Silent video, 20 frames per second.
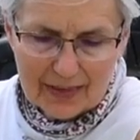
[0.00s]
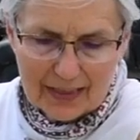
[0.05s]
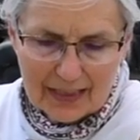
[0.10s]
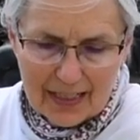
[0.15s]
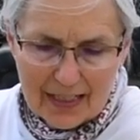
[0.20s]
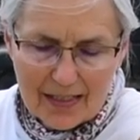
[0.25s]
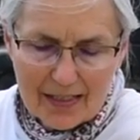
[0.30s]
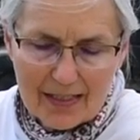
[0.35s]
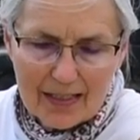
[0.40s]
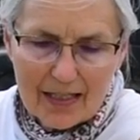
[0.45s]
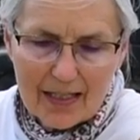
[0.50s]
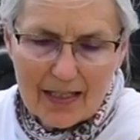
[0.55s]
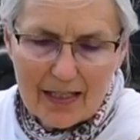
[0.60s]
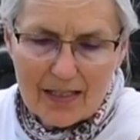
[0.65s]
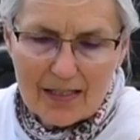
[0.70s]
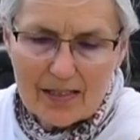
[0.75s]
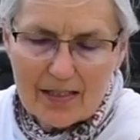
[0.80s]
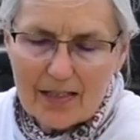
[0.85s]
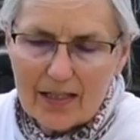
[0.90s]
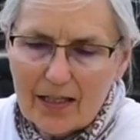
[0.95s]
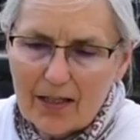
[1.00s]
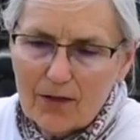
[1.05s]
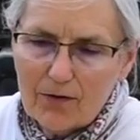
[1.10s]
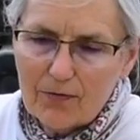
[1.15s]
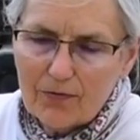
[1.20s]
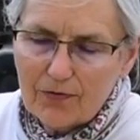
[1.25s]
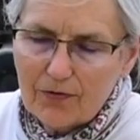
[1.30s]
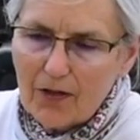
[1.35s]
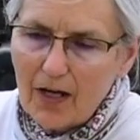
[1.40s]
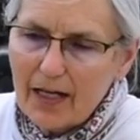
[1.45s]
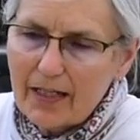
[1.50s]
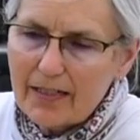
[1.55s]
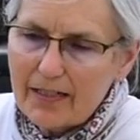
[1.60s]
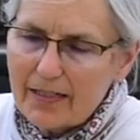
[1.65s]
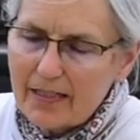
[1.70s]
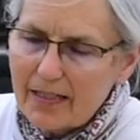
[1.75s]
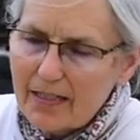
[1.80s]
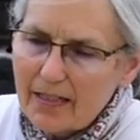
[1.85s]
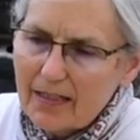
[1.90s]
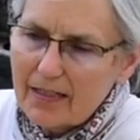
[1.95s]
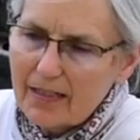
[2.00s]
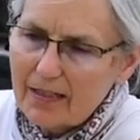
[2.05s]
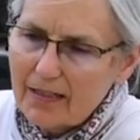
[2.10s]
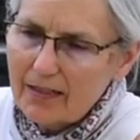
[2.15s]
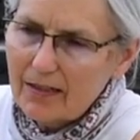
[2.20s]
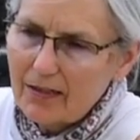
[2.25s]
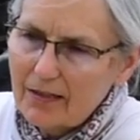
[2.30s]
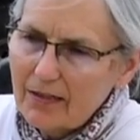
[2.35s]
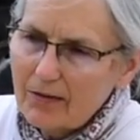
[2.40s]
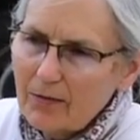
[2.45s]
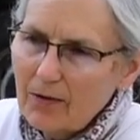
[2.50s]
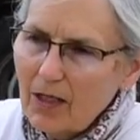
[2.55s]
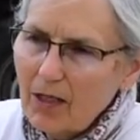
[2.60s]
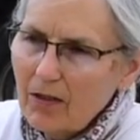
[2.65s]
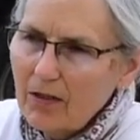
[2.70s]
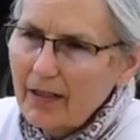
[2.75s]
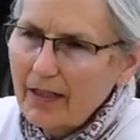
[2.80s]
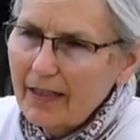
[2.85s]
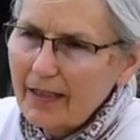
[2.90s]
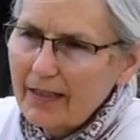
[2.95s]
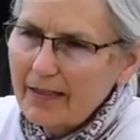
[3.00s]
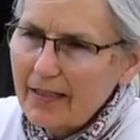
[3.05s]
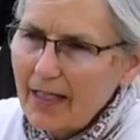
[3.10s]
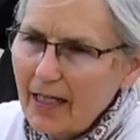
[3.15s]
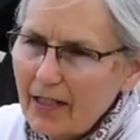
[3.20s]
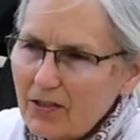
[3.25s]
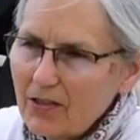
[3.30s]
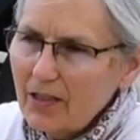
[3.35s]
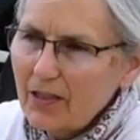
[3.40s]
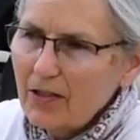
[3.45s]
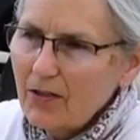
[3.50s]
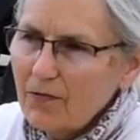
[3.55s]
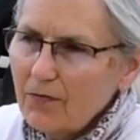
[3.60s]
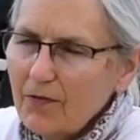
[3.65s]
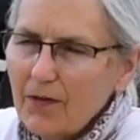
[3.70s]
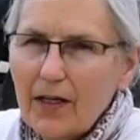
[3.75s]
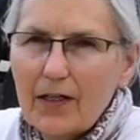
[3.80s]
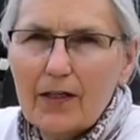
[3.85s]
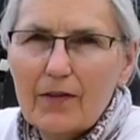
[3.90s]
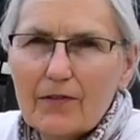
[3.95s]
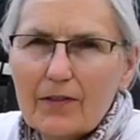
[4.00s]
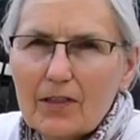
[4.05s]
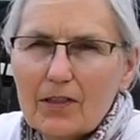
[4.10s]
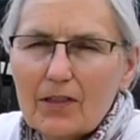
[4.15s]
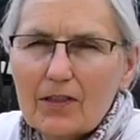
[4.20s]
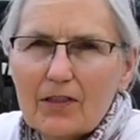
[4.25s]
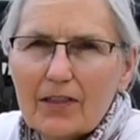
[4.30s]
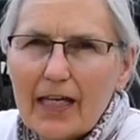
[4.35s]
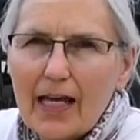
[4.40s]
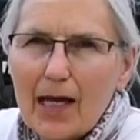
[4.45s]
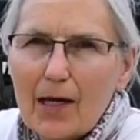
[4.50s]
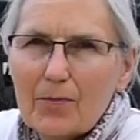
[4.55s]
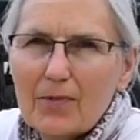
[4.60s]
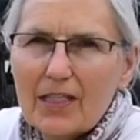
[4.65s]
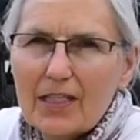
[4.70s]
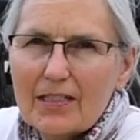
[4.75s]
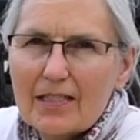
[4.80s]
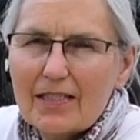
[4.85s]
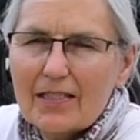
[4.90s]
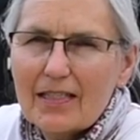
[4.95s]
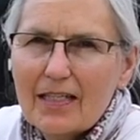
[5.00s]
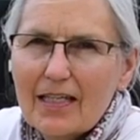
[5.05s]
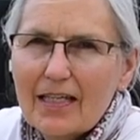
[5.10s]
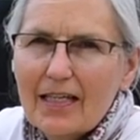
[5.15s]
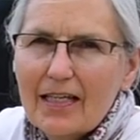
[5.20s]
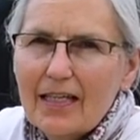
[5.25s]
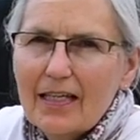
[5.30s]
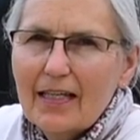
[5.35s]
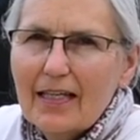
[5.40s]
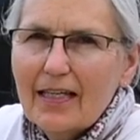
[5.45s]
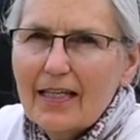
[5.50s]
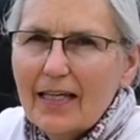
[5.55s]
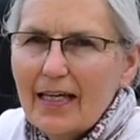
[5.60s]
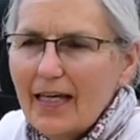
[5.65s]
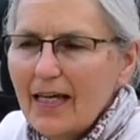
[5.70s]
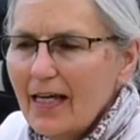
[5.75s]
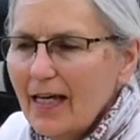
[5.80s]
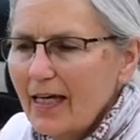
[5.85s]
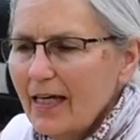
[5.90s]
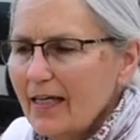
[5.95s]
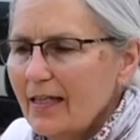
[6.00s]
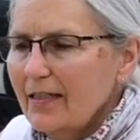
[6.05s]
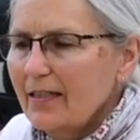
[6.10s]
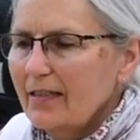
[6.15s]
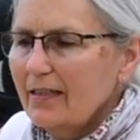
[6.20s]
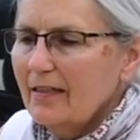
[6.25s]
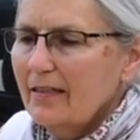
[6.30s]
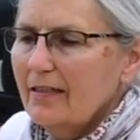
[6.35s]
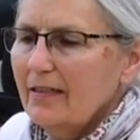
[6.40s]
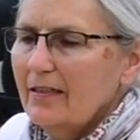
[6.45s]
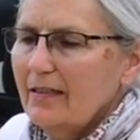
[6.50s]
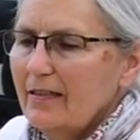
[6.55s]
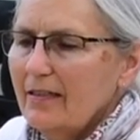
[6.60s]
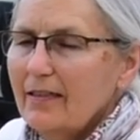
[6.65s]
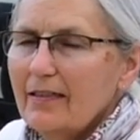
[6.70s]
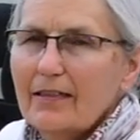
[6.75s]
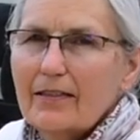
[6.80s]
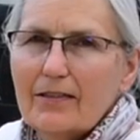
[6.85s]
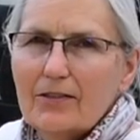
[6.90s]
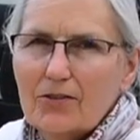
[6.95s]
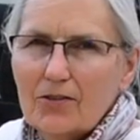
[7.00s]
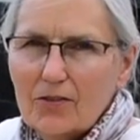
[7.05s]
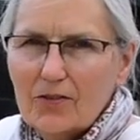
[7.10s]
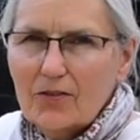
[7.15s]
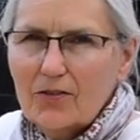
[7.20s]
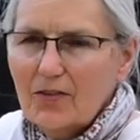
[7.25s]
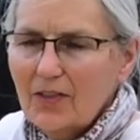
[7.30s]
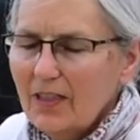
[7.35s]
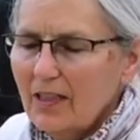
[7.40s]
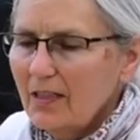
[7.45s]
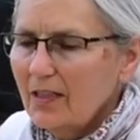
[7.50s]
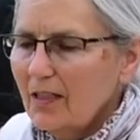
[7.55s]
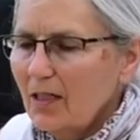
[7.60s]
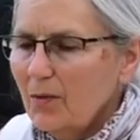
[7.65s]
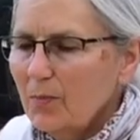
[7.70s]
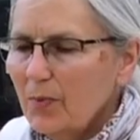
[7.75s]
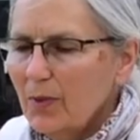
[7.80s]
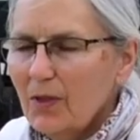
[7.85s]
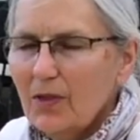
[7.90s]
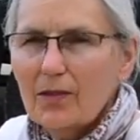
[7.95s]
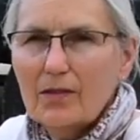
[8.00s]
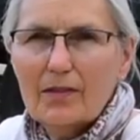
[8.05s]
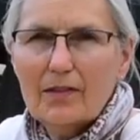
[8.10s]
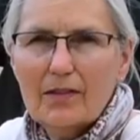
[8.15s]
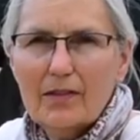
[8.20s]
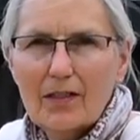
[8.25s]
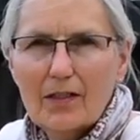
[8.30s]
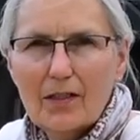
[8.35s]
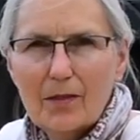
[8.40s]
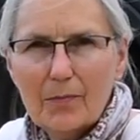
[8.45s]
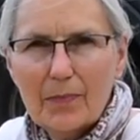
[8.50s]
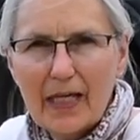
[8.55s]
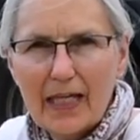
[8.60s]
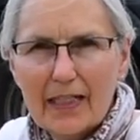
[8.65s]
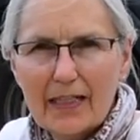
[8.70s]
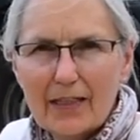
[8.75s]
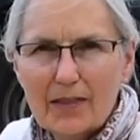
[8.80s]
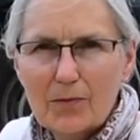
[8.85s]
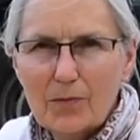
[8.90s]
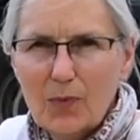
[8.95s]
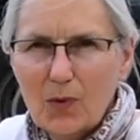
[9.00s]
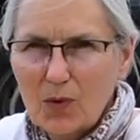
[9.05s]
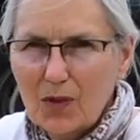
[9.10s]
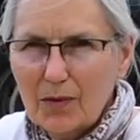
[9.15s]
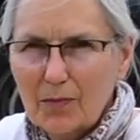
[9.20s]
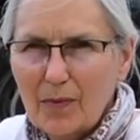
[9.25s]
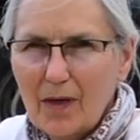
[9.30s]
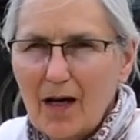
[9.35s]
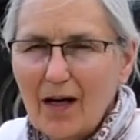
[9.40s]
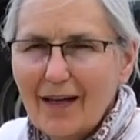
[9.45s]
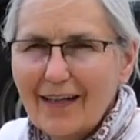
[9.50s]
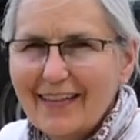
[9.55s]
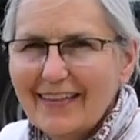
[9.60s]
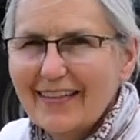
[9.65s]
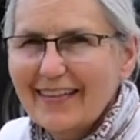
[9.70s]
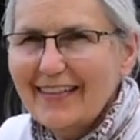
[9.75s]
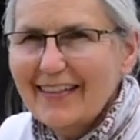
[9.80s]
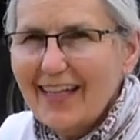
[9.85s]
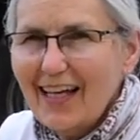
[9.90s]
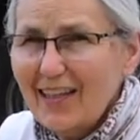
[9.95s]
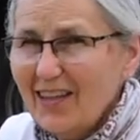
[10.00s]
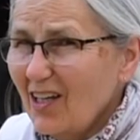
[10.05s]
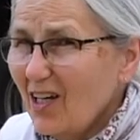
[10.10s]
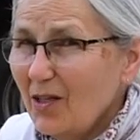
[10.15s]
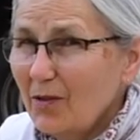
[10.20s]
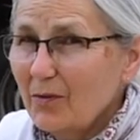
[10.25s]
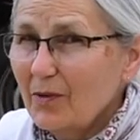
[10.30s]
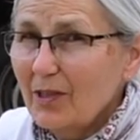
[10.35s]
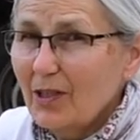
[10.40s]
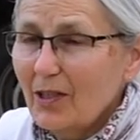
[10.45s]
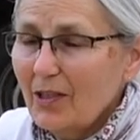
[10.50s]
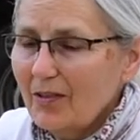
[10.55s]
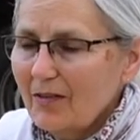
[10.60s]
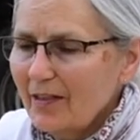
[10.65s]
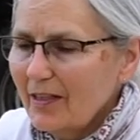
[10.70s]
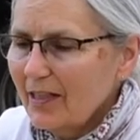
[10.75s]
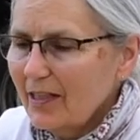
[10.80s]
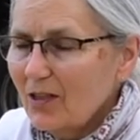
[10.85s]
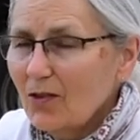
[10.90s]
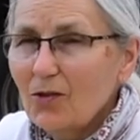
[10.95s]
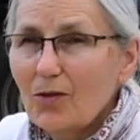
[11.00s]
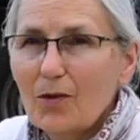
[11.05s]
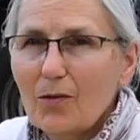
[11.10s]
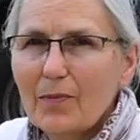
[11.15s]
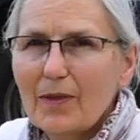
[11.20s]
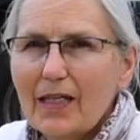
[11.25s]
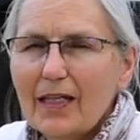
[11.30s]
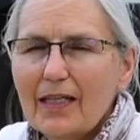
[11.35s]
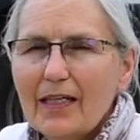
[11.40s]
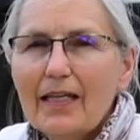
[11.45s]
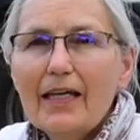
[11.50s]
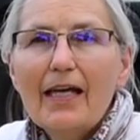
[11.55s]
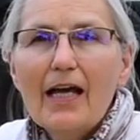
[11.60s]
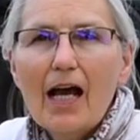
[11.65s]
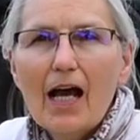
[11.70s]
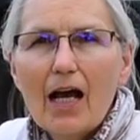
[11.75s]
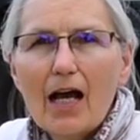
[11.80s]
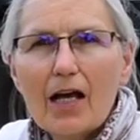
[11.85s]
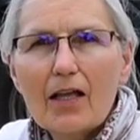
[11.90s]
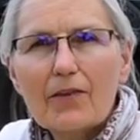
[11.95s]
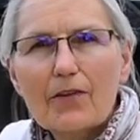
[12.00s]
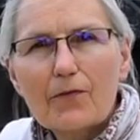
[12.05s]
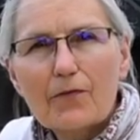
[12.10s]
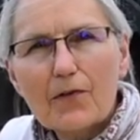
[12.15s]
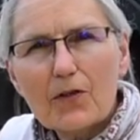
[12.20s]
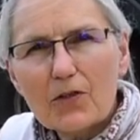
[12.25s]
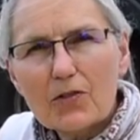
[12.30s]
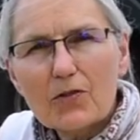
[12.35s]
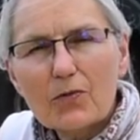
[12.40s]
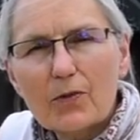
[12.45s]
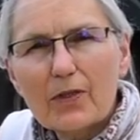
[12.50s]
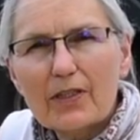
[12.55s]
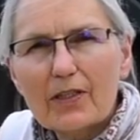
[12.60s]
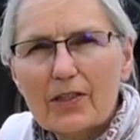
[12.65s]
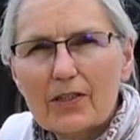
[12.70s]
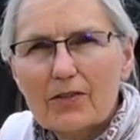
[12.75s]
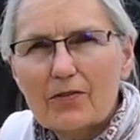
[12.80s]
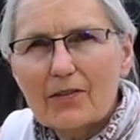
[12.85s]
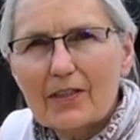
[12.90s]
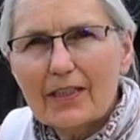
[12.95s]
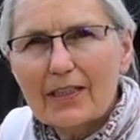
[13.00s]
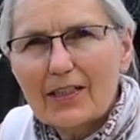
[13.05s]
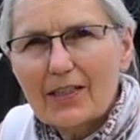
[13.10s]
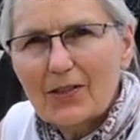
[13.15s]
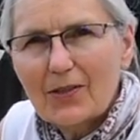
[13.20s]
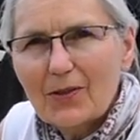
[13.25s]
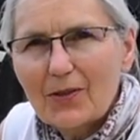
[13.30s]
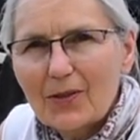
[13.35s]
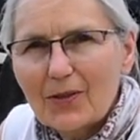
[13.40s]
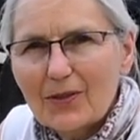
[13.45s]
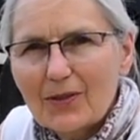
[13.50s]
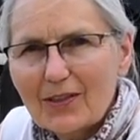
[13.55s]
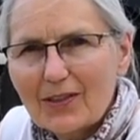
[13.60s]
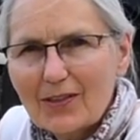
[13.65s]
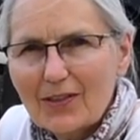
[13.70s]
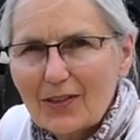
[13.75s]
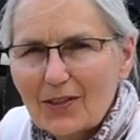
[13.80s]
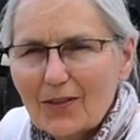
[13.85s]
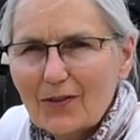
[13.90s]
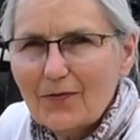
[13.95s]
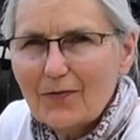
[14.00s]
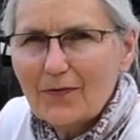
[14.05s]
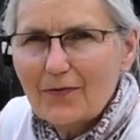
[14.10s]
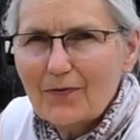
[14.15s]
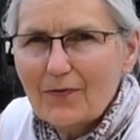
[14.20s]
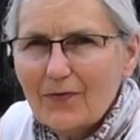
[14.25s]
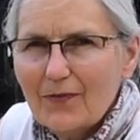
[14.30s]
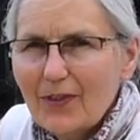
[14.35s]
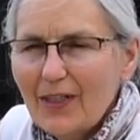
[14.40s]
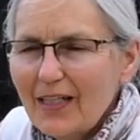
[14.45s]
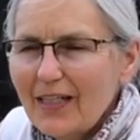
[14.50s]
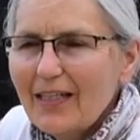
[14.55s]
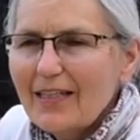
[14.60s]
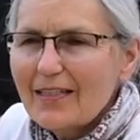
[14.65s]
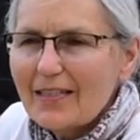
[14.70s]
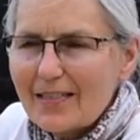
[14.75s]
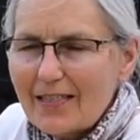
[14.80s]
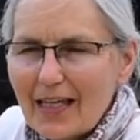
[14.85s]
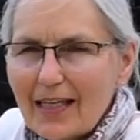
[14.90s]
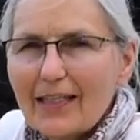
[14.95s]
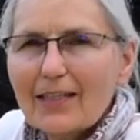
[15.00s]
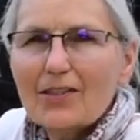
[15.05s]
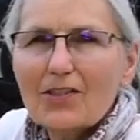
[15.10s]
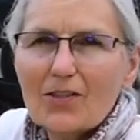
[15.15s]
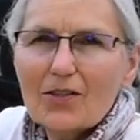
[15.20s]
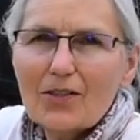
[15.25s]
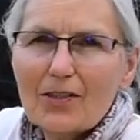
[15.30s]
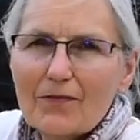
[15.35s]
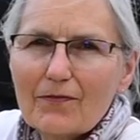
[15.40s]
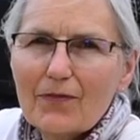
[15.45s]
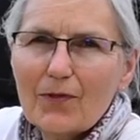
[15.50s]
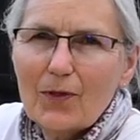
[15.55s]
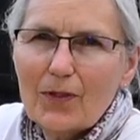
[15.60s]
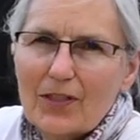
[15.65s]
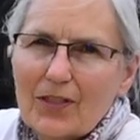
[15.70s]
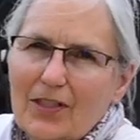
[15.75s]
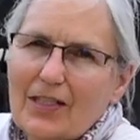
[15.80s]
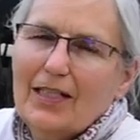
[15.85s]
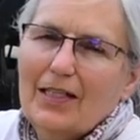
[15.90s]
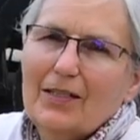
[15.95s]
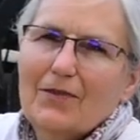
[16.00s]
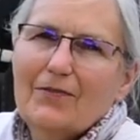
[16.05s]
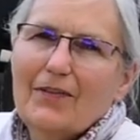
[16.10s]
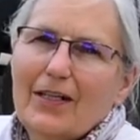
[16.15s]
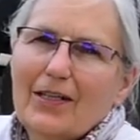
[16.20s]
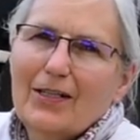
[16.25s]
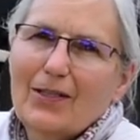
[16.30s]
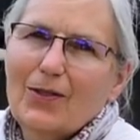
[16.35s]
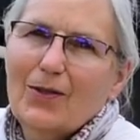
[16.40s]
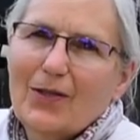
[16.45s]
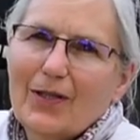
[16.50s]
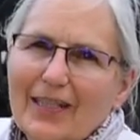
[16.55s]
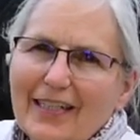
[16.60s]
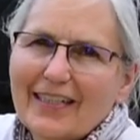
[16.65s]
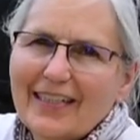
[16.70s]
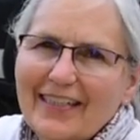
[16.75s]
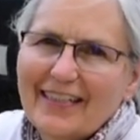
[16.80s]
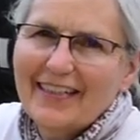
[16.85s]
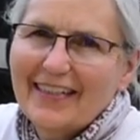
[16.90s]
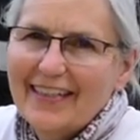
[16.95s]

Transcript: This is the front, well, it's actually the front of the little cabinets, and you'll see I put a painted board behind it. I thought it would look really cool, but the first one looked really cool. The third, the second, third, and fourth are getting very annoying.